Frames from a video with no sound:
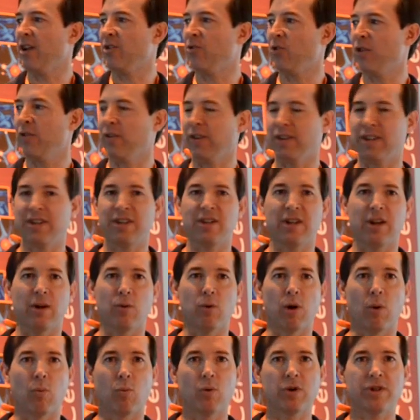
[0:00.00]
driven,
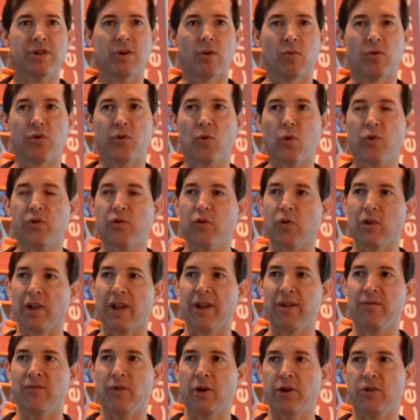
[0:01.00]
and resourceful
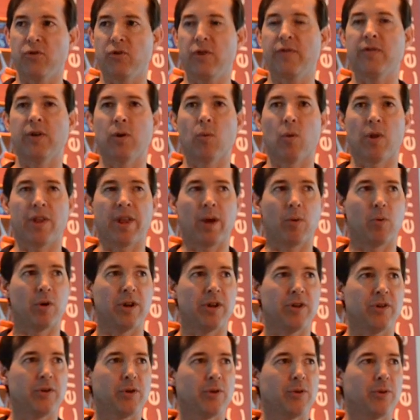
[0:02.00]
and very driven in what they
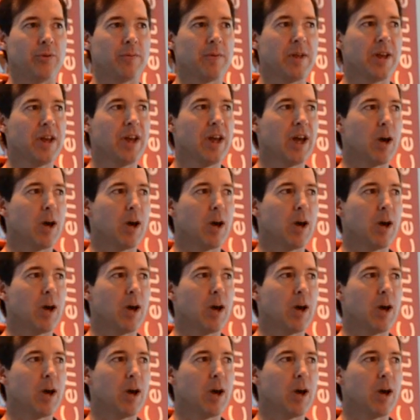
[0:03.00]
want to do.